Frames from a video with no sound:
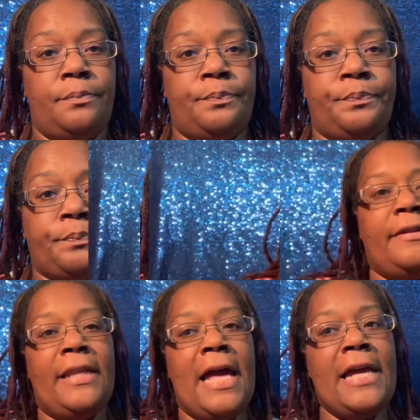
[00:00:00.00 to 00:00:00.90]
And the
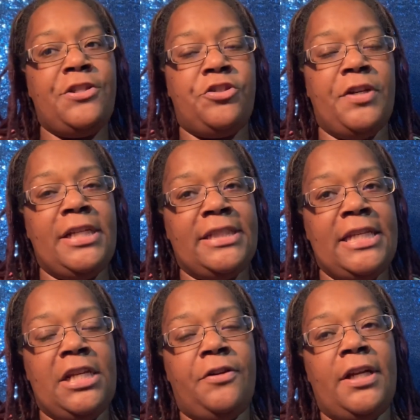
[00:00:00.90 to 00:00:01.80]
last drink
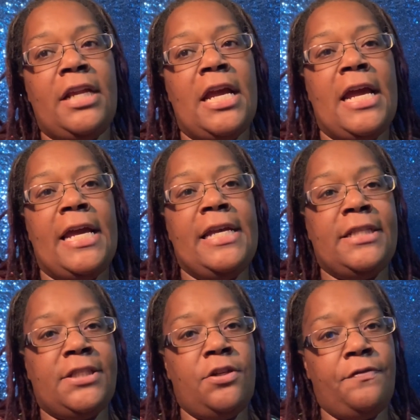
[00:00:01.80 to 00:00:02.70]
secret
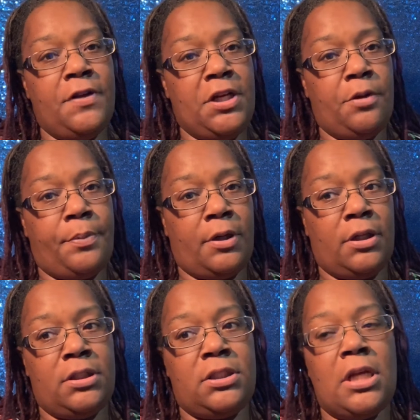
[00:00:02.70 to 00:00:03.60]
is souvenir
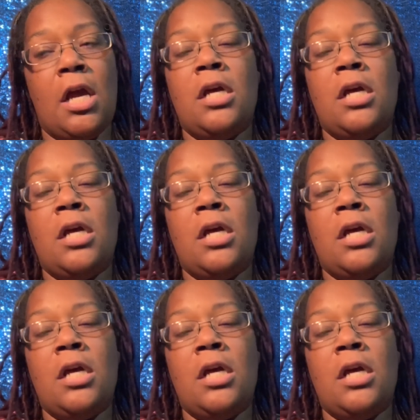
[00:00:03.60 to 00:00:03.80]
perks.